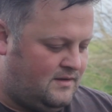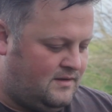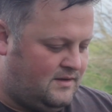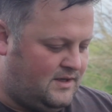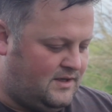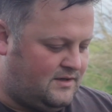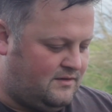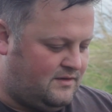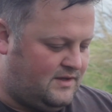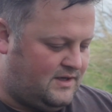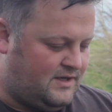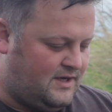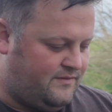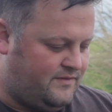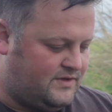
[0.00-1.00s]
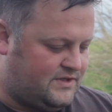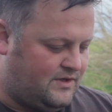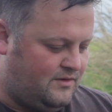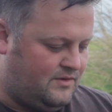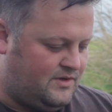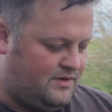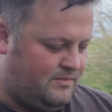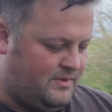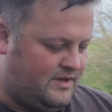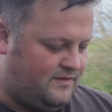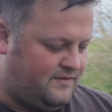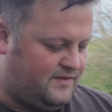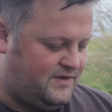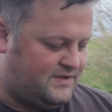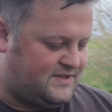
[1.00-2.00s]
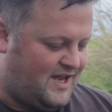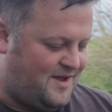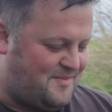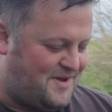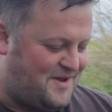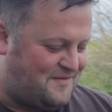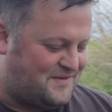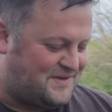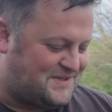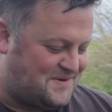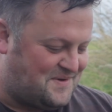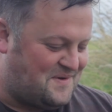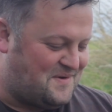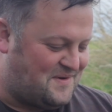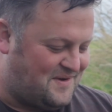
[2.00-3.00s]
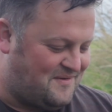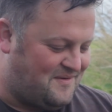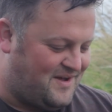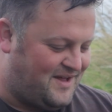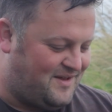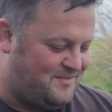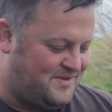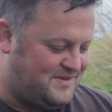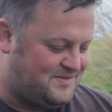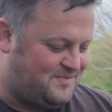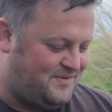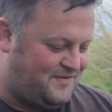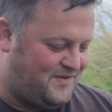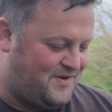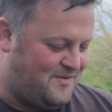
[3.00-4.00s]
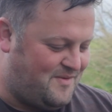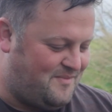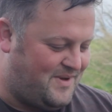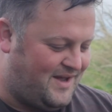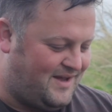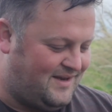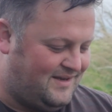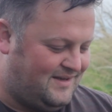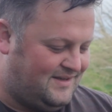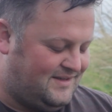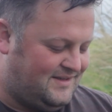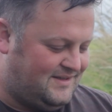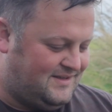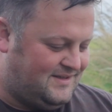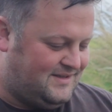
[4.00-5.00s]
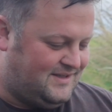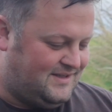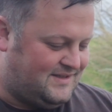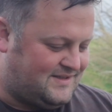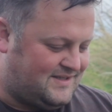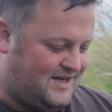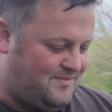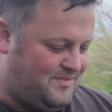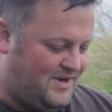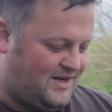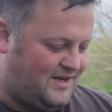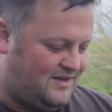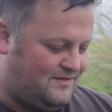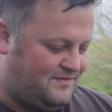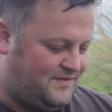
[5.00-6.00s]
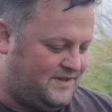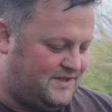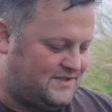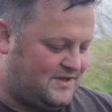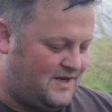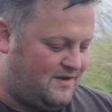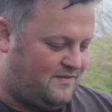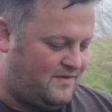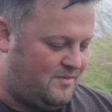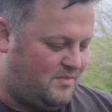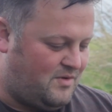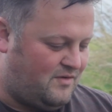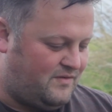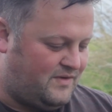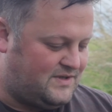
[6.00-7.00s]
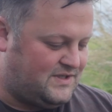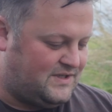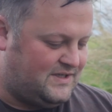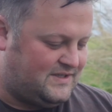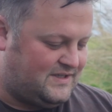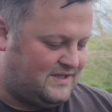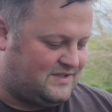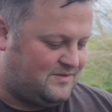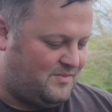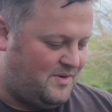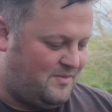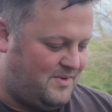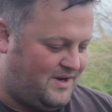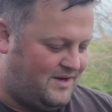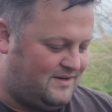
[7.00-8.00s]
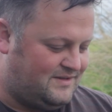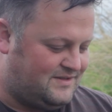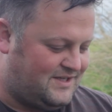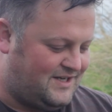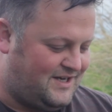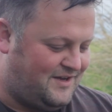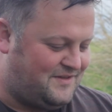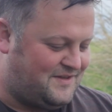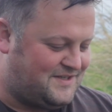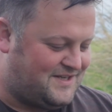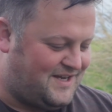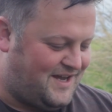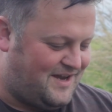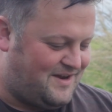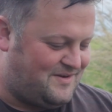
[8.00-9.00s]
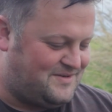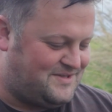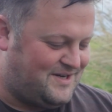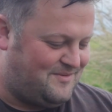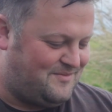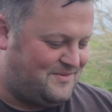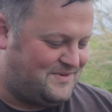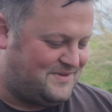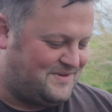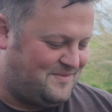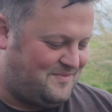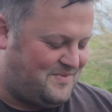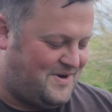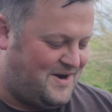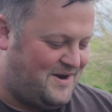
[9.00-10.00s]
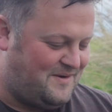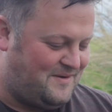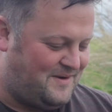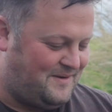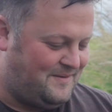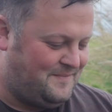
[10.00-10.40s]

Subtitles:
I don't think I ever told you about the first time I ever saw you. Well, months before we met and started making your first trailer for your movie, Johnny said to me, "Mate, check out this guy who jammed with us at the Priory."